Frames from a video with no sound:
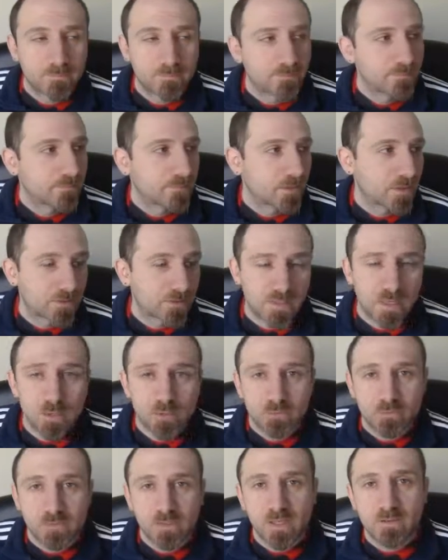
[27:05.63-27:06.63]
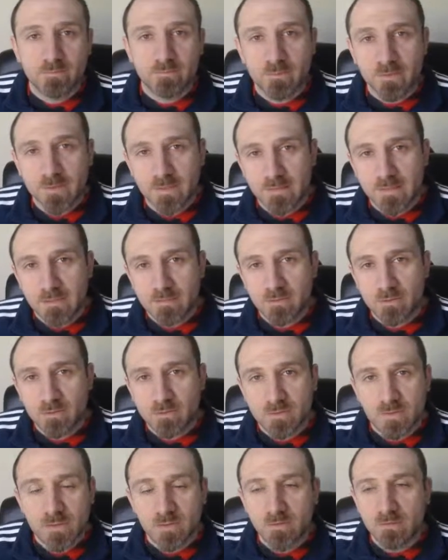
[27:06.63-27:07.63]
Because health recovery does
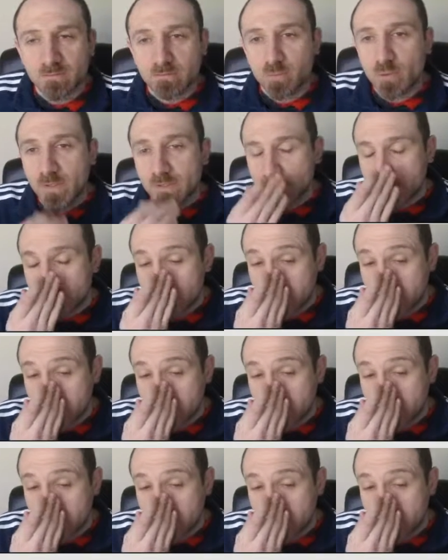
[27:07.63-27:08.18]
use a lot of points.